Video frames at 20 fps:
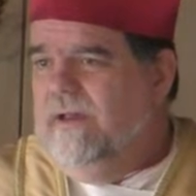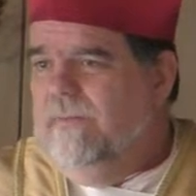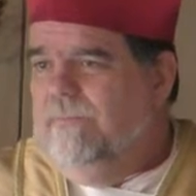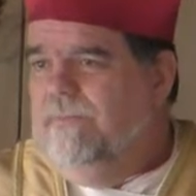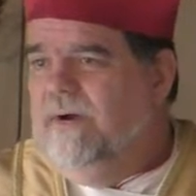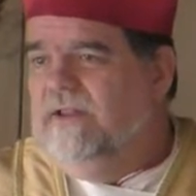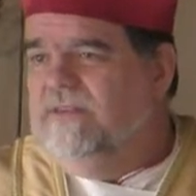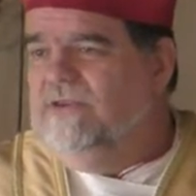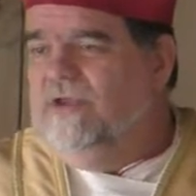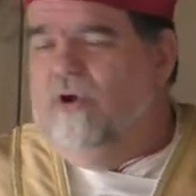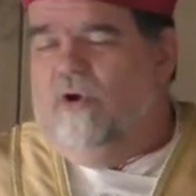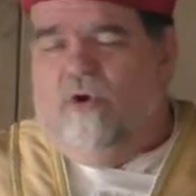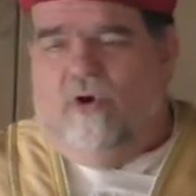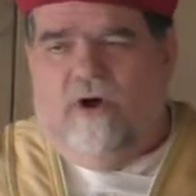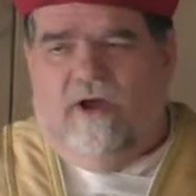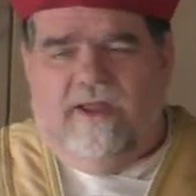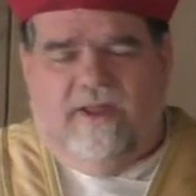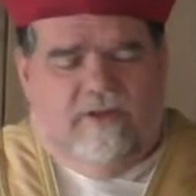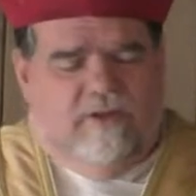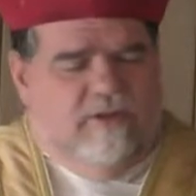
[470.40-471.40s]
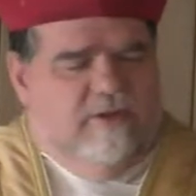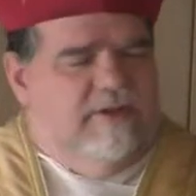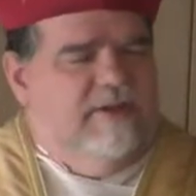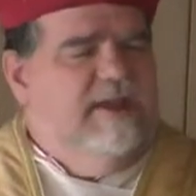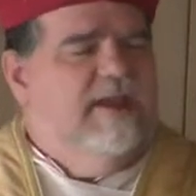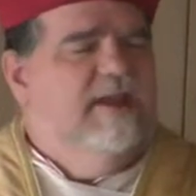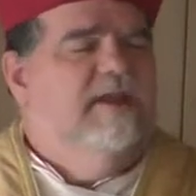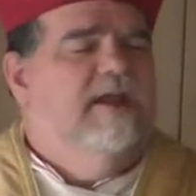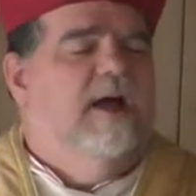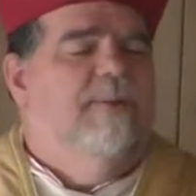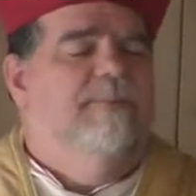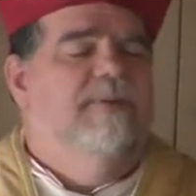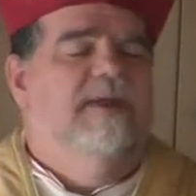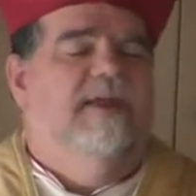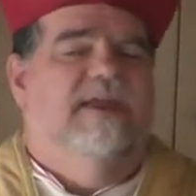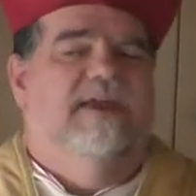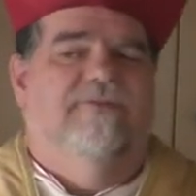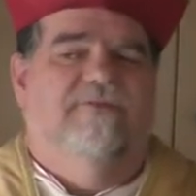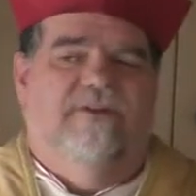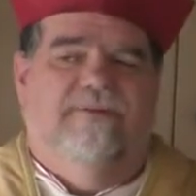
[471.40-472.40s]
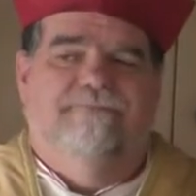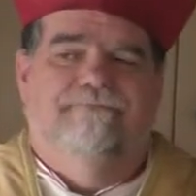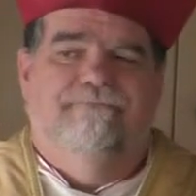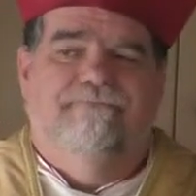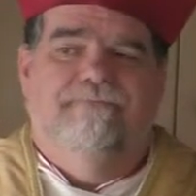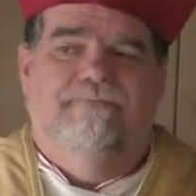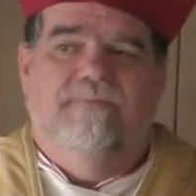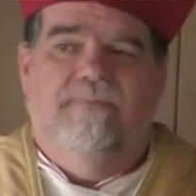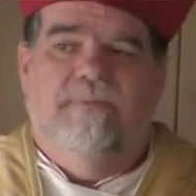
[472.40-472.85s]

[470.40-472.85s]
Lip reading: But the oil cannot be given.